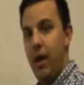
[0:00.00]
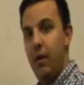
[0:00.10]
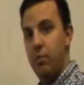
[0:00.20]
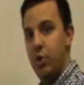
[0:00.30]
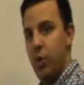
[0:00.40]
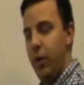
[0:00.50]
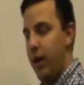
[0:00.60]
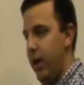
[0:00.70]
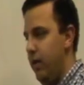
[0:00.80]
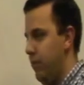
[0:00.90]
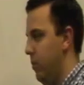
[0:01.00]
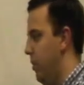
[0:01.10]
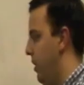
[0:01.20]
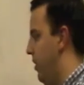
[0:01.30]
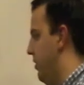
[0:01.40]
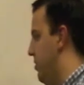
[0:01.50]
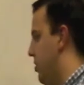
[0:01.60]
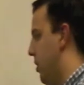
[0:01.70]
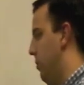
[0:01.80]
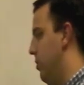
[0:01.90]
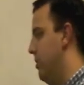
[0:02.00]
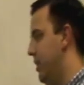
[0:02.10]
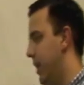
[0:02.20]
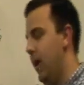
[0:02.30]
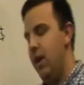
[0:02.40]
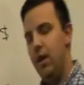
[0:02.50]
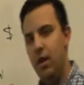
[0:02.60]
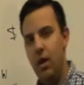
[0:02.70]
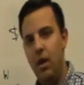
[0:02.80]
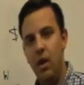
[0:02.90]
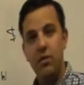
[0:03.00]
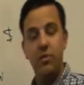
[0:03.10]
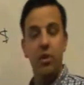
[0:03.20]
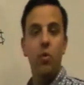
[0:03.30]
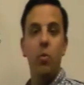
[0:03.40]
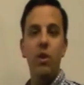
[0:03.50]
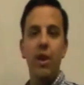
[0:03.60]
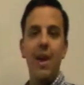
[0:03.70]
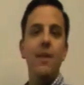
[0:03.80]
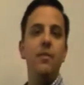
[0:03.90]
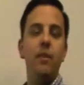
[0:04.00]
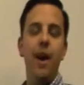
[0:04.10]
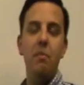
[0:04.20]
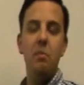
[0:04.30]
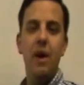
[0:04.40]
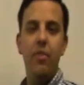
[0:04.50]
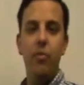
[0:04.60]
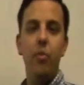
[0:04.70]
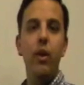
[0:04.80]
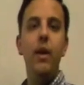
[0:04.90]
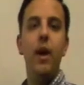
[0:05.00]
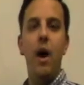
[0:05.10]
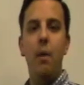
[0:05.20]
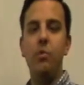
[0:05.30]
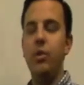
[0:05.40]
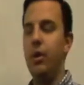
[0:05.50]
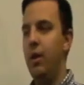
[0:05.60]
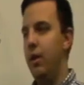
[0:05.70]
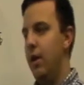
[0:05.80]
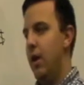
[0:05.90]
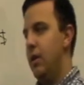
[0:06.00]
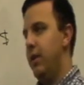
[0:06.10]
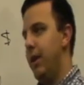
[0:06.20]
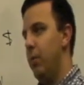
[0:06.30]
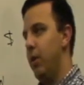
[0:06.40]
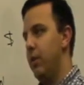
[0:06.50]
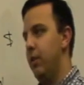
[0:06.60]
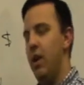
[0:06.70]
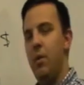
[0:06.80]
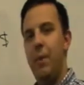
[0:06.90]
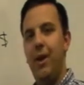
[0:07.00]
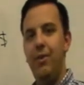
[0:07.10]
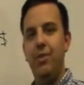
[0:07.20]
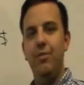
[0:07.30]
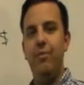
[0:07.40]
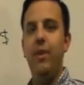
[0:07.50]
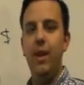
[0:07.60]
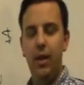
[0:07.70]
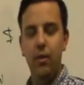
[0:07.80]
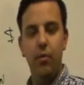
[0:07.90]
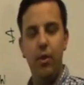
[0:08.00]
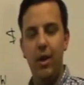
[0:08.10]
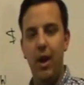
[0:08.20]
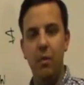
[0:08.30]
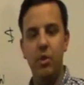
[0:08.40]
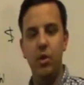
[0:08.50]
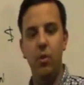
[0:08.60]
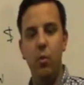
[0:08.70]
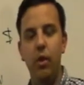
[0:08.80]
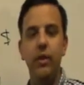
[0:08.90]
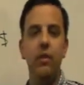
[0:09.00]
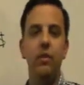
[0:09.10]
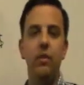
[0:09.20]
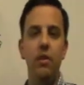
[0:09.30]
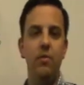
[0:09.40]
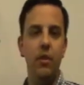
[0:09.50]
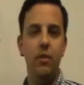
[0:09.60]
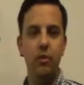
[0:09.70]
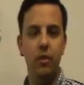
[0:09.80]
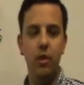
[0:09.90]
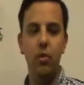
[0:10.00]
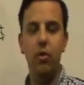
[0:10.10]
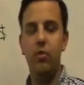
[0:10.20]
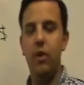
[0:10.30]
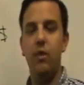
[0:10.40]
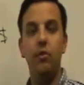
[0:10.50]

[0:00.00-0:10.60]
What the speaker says: I am Joey Ickes and we're here at the Chalkboard today to talk one last time about the read option. Today we're going to talk about defending the read option and what these defenses can do to try to